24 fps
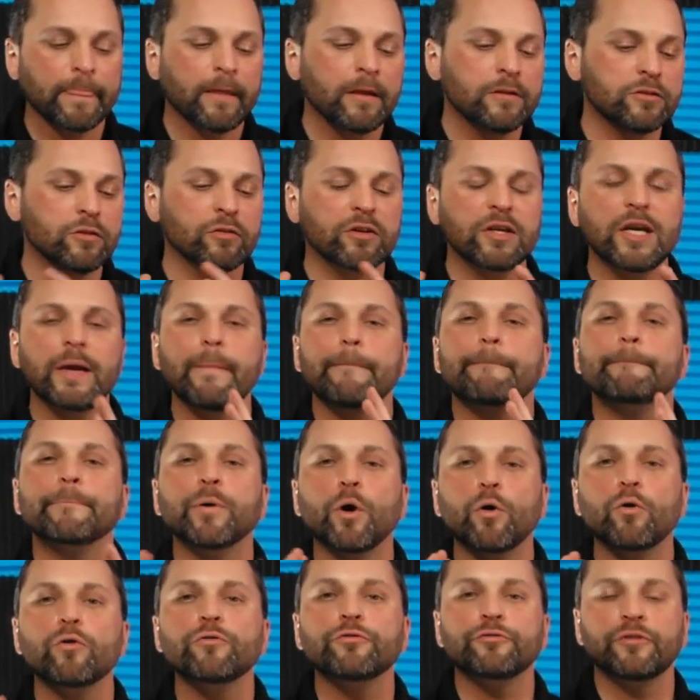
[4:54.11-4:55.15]
So keep
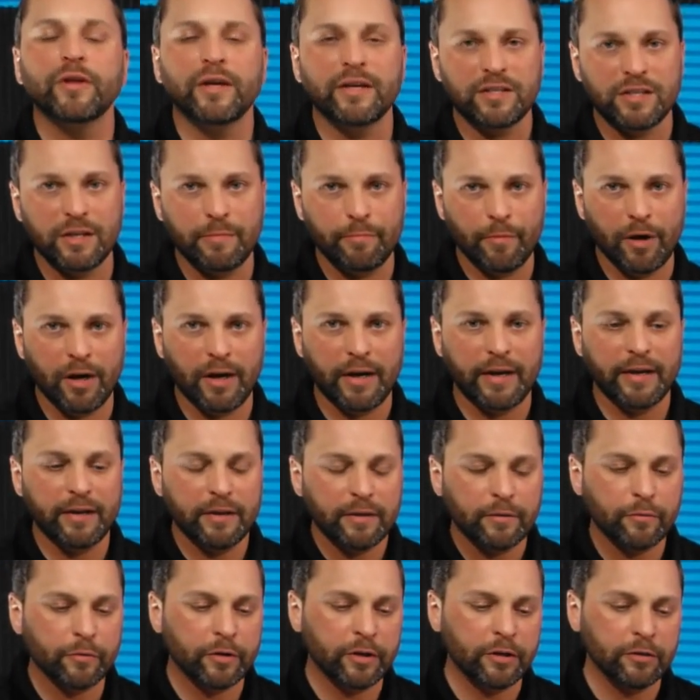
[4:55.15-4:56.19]
both things in mind
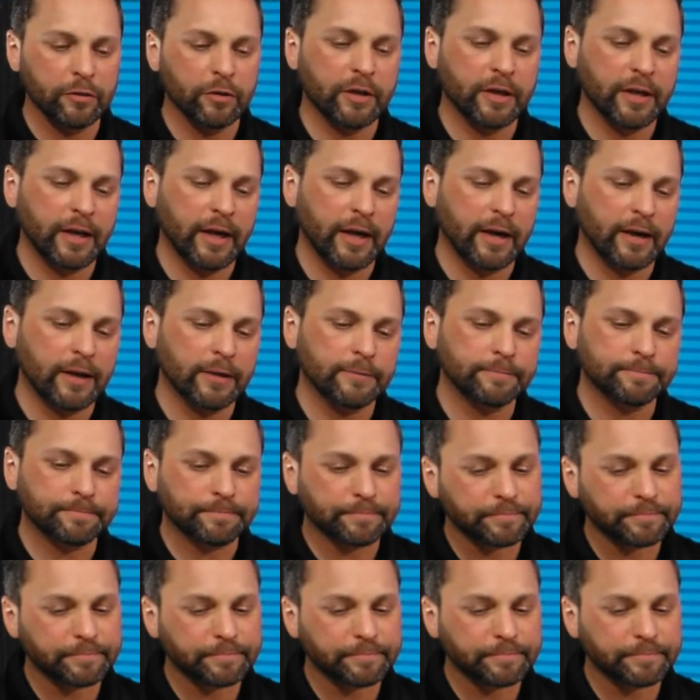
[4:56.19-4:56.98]
when you're looking at it.